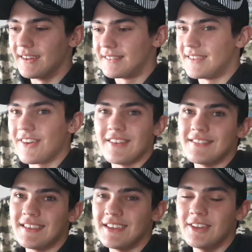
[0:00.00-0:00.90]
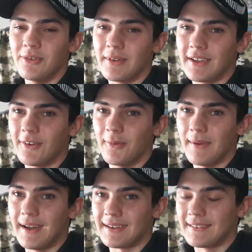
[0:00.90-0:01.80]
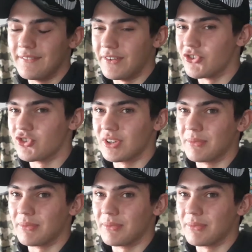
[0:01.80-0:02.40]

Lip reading: Guaranteed when I go back eventually,